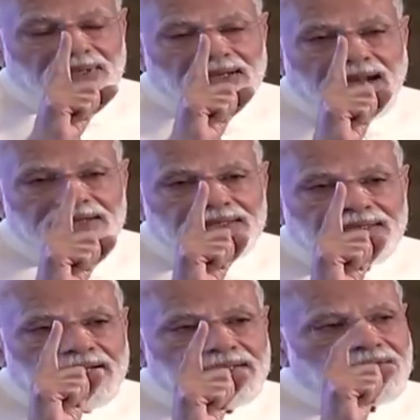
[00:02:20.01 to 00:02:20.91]
after
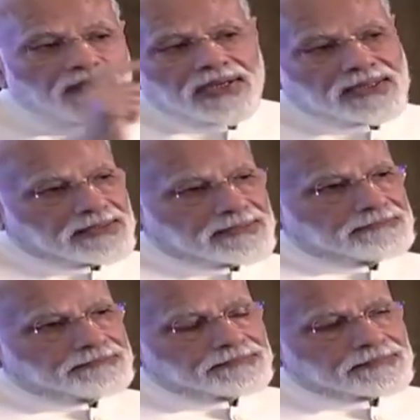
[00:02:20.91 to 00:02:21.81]
1991,
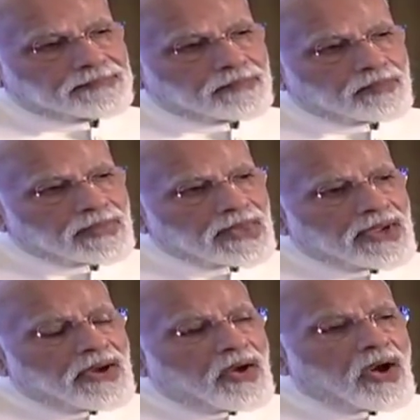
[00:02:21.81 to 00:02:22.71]

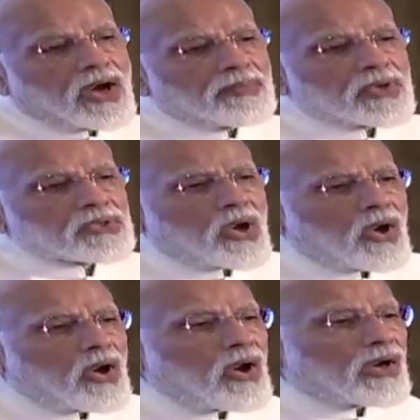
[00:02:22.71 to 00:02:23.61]
almost
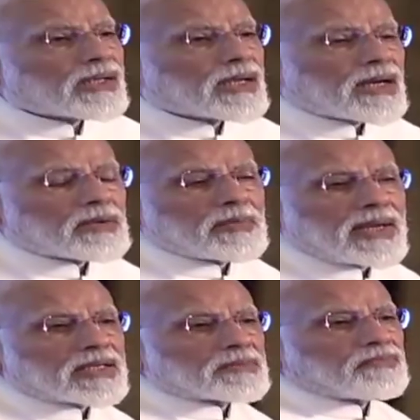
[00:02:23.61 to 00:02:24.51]
all
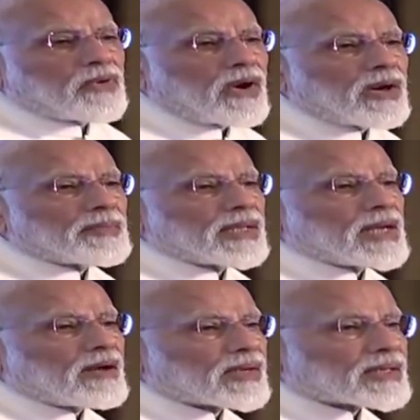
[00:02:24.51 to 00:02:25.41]
governments formed
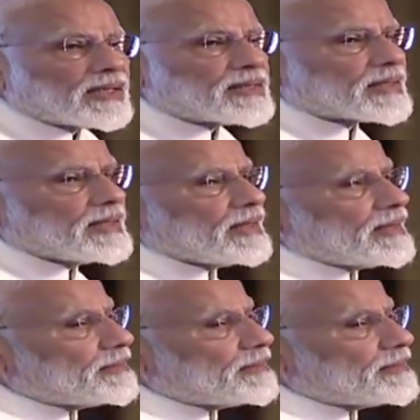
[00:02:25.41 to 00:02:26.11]
in our country